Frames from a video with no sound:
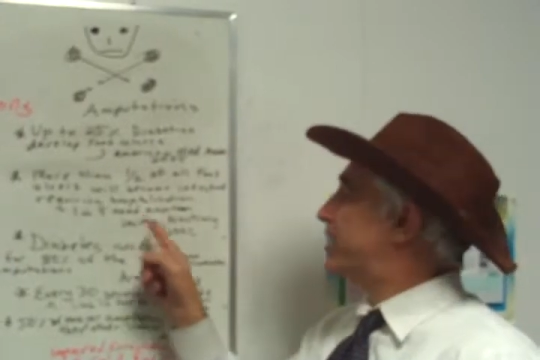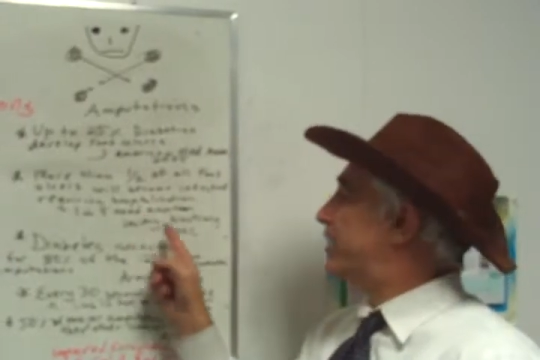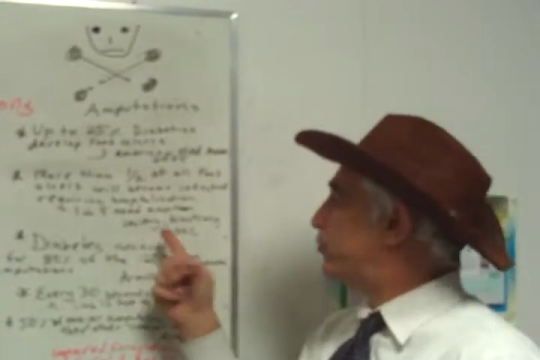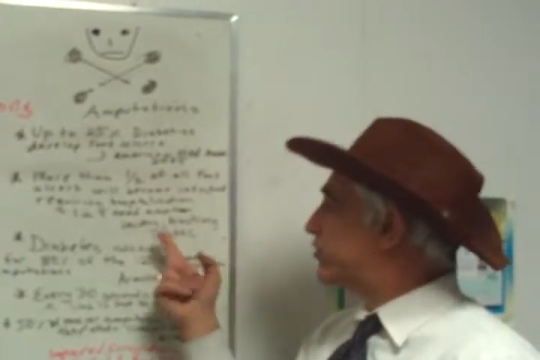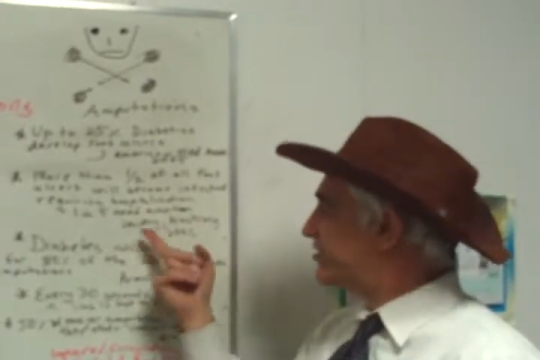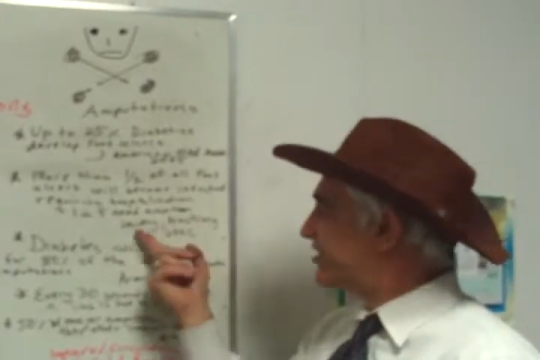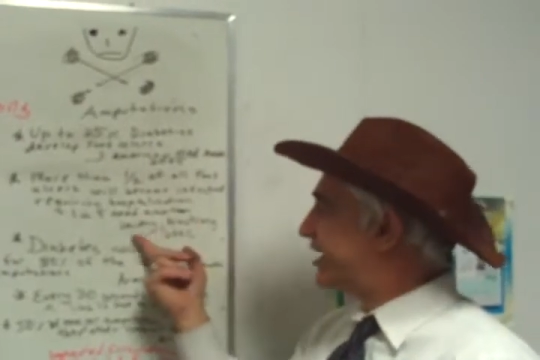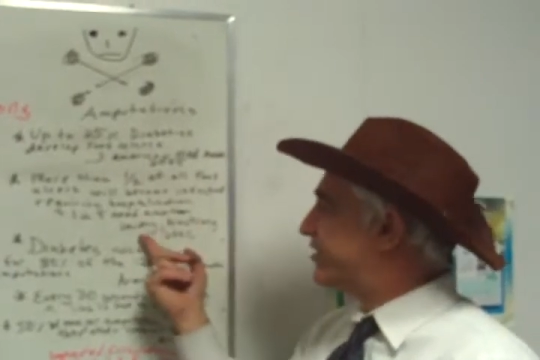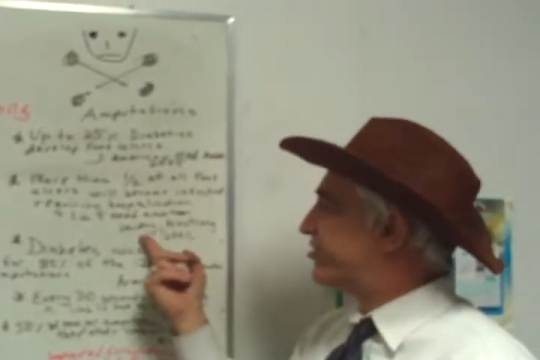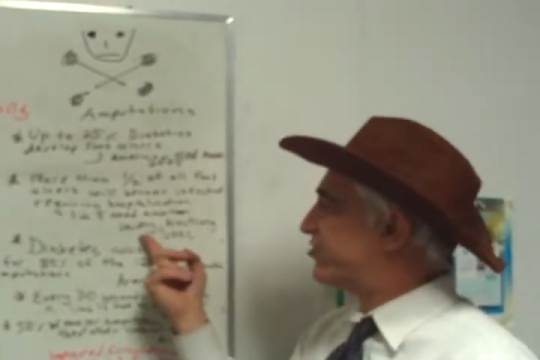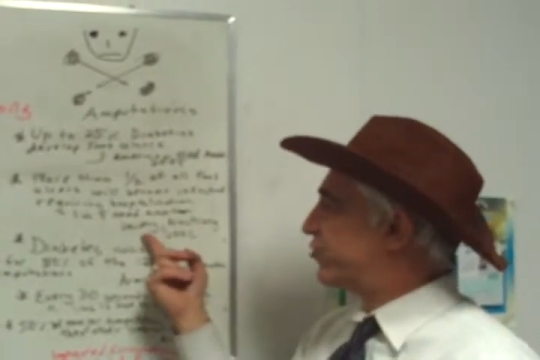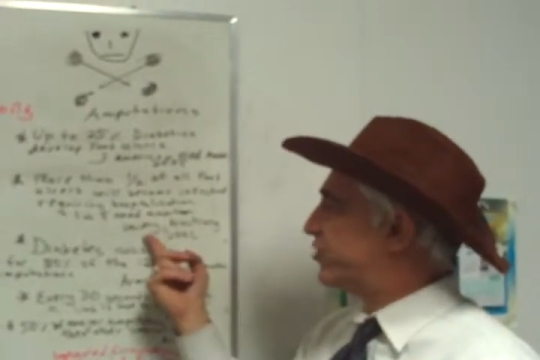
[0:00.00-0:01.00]
And we'll
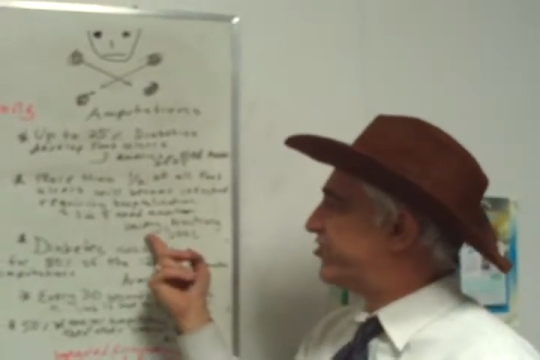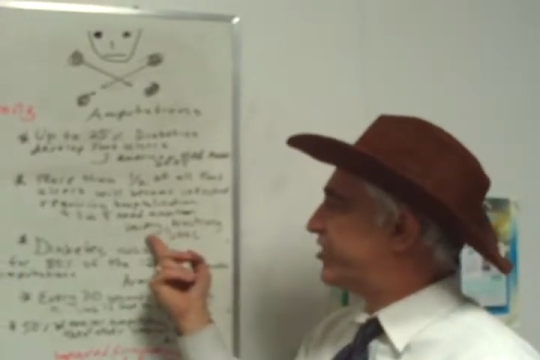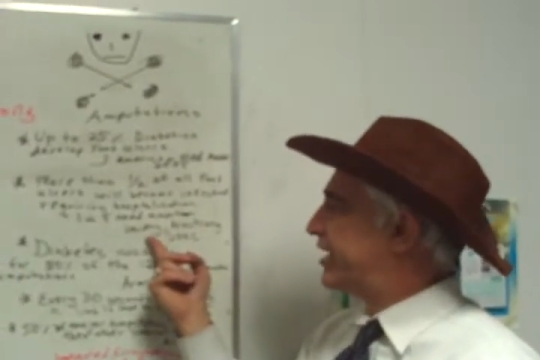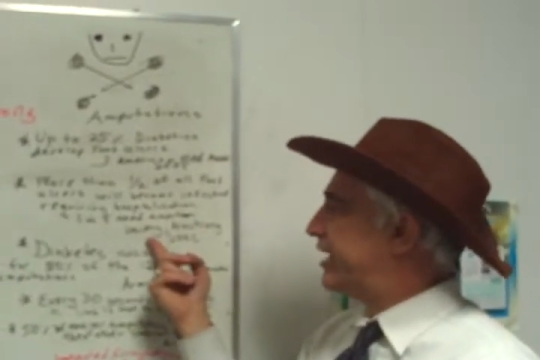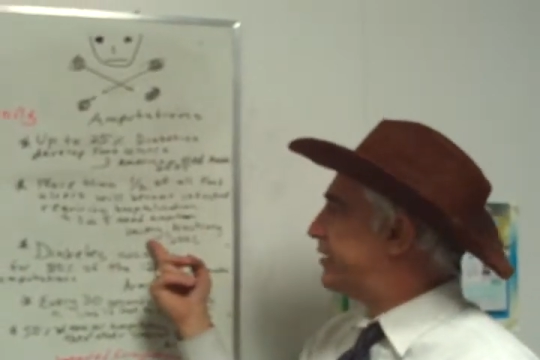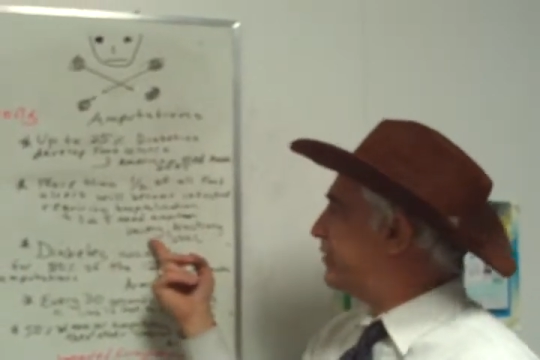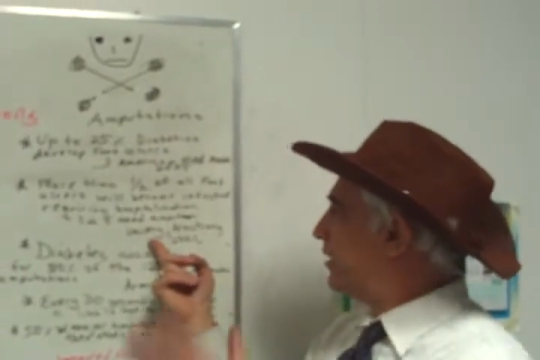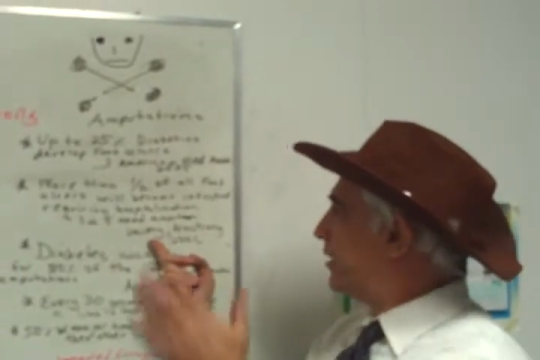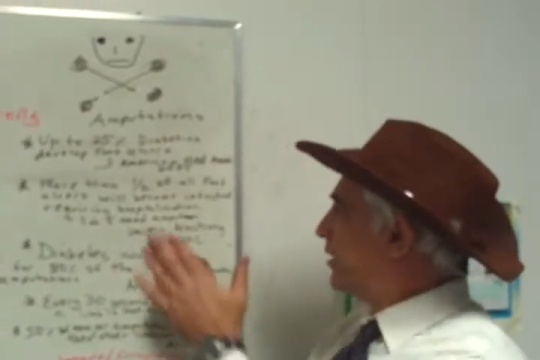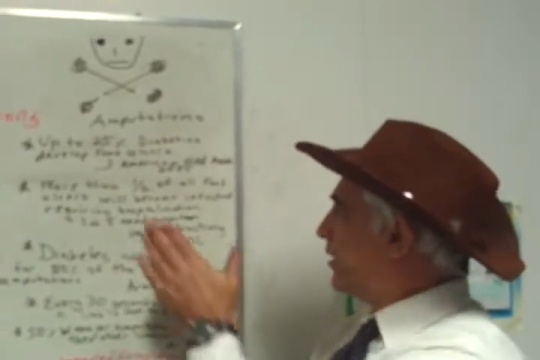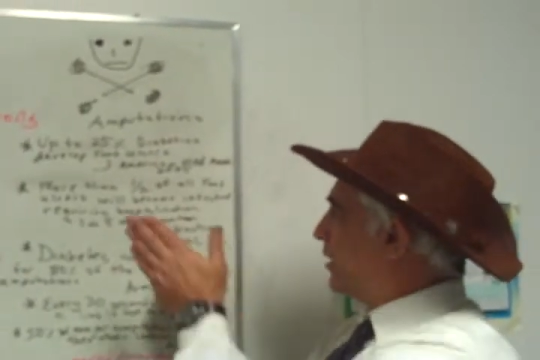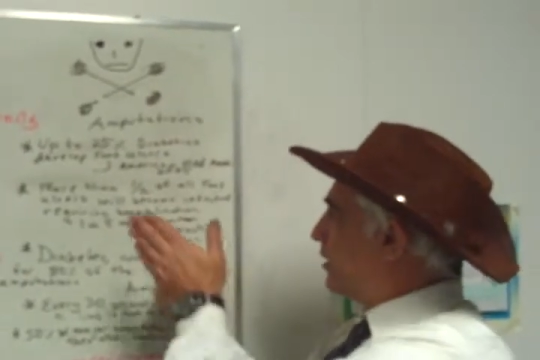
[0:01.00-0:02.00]
cite the source again.
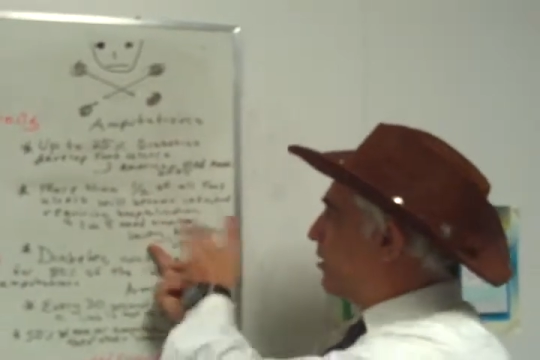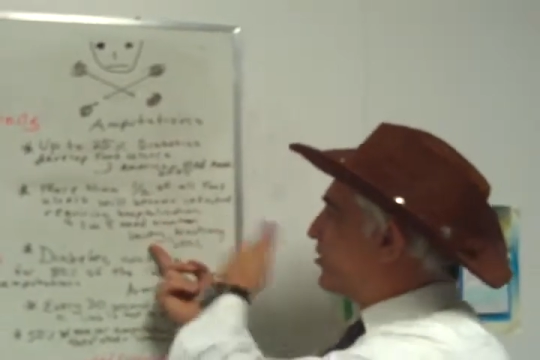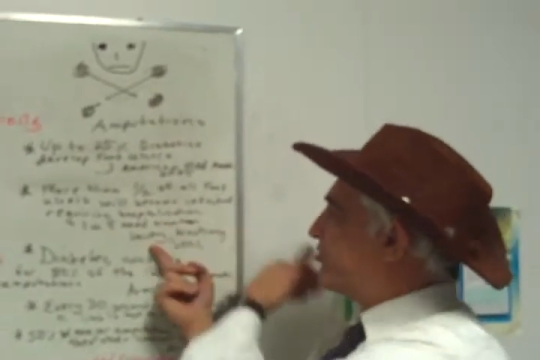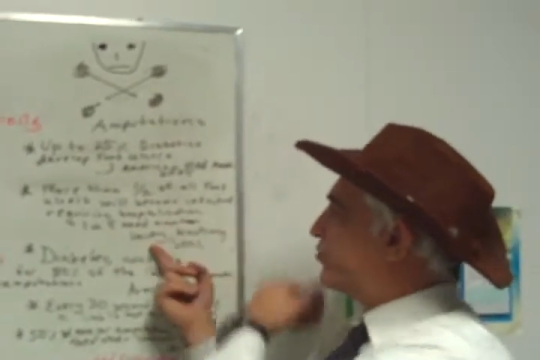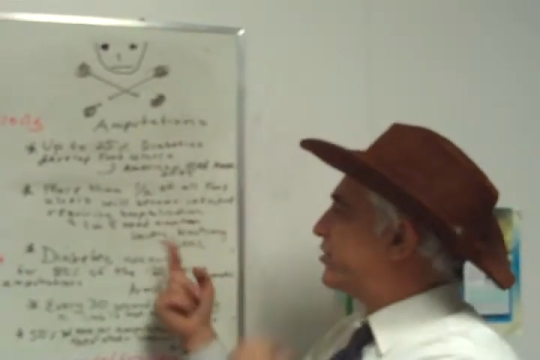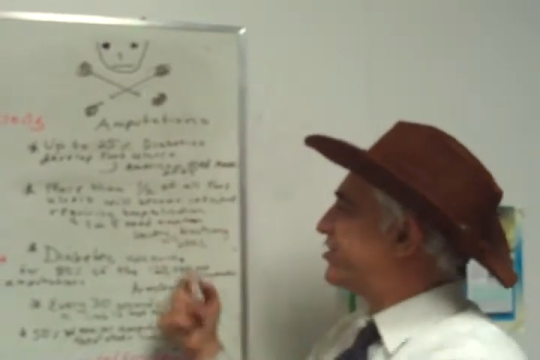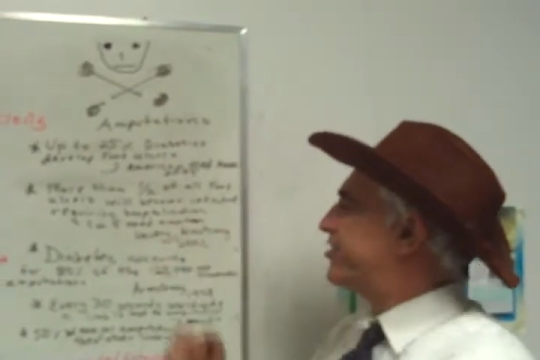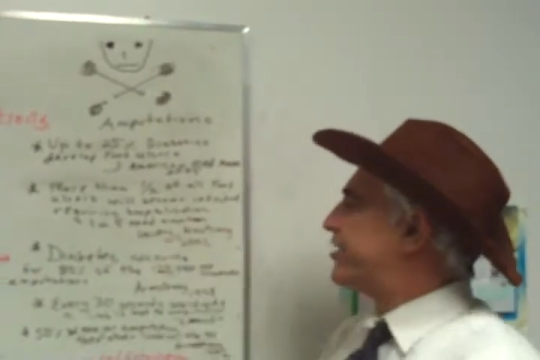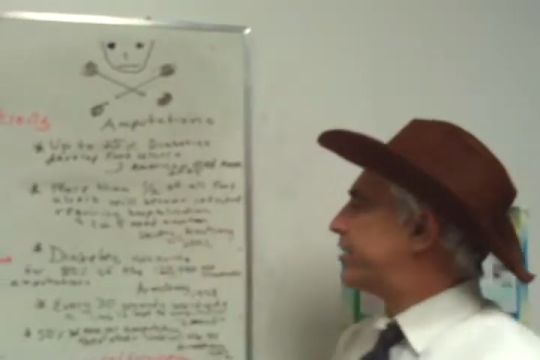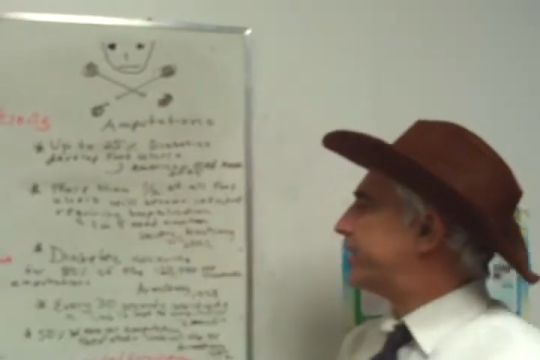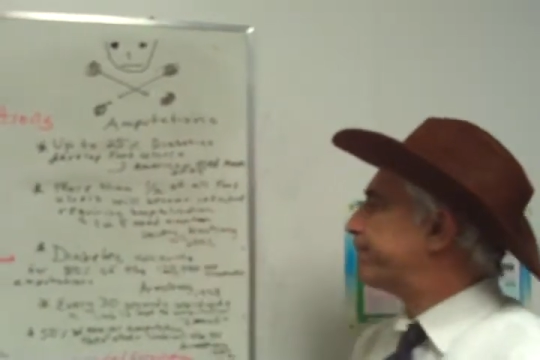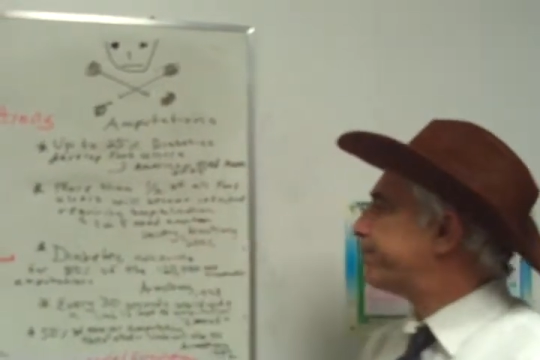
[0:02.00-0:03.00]
Another source
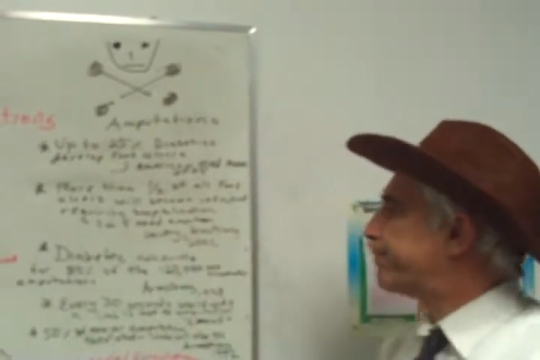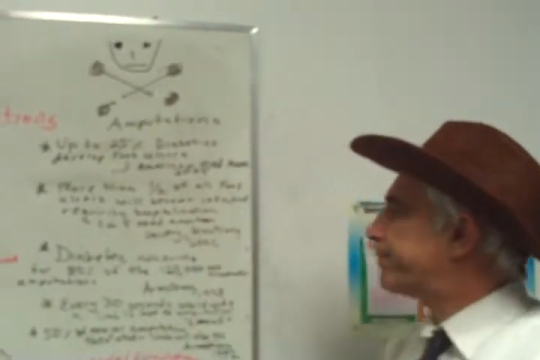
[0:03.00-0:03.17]
there.